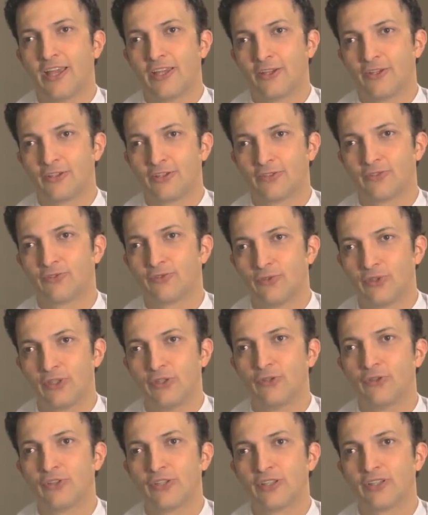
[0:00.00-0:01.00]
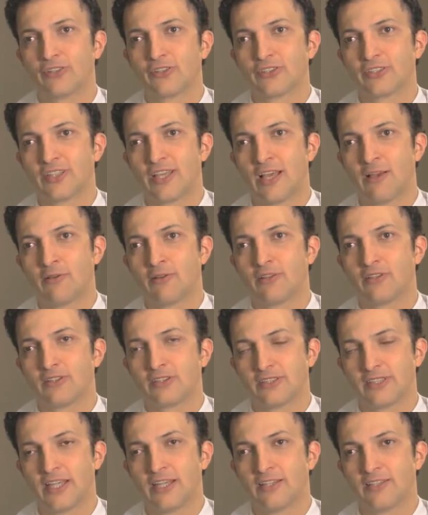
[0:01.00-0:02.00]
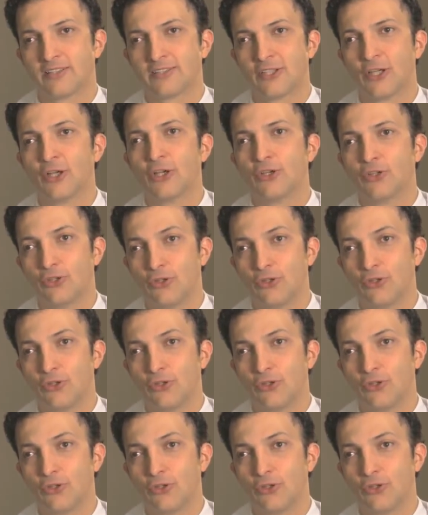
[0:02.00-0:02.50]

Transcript: and you're renewing your cells,